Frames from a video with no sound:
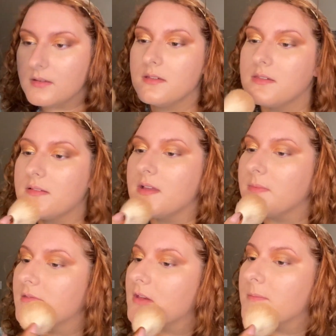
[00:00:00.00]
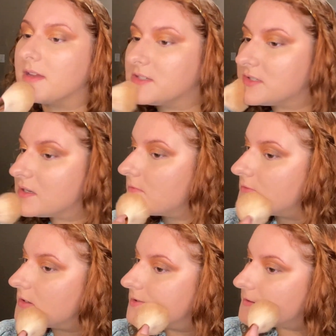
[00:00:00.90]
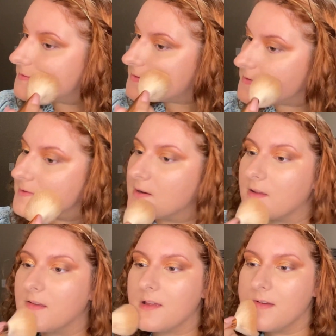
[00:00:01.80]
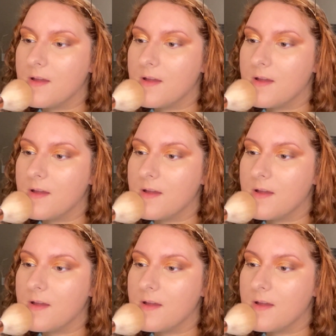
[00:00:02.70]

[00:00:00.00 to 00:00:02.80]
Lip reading: Stamp this on my chin where I get shiny.